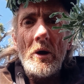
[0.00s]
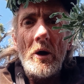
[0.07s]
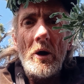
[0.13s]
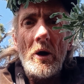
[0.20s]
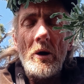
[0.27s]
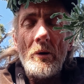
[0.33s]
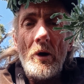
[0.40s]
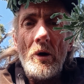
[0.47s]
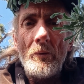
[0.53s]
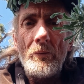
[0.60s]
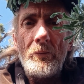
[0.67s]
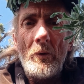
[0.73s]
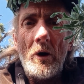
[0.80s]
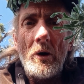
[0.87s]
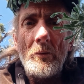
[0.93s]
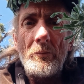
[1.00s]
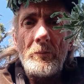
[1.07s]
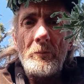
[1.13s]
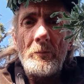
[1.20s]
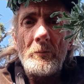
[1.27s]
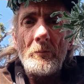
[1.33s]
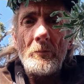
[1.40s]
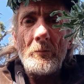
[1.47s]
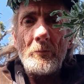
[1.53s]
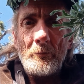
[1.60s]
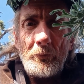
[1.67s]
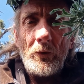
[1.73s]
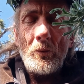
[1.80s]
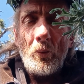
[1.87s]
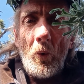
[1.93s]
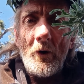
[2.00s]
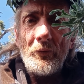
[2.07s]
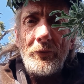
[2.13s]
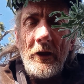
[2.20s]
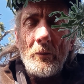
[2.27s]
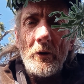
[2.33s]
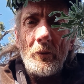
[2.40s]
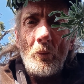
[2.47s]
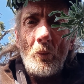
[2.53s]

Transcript: of what they would